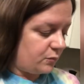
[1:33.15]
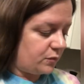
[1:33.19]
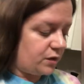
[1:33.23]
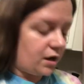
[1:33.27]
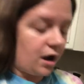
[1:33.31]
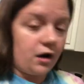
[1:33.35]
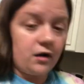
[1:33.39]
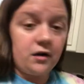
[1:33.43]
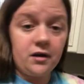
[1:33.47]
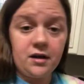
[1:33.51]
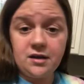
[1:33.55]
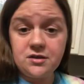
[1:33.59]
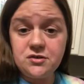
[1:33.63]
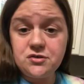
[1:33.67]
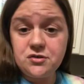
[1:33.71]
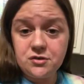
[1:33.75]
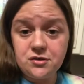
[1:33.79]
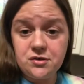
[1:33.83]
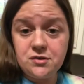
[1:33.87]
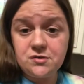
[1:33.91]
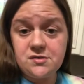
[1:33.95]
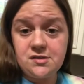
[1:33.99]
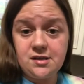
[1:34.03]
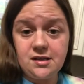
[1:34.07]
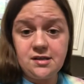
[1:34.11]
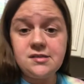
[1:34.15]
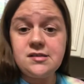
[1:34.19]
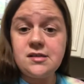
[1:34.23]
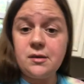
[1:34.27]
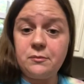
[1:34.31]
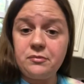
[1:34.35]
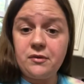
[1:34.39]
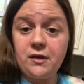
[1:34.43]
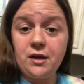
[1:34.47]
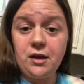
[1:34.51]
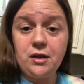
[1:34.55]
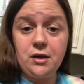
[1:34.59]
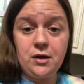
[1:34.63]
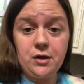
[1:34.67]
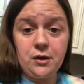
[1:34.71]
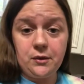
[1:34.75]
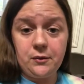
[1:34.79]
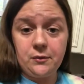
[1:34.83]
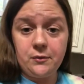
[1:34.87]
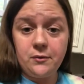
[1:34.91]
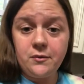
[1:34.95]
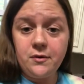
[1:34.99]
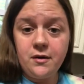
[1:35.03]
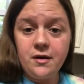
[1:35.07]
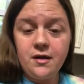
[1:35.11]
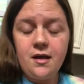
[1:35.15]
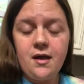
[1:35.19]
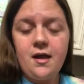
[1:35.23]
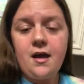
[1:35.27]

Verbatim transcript: We are introducing something new.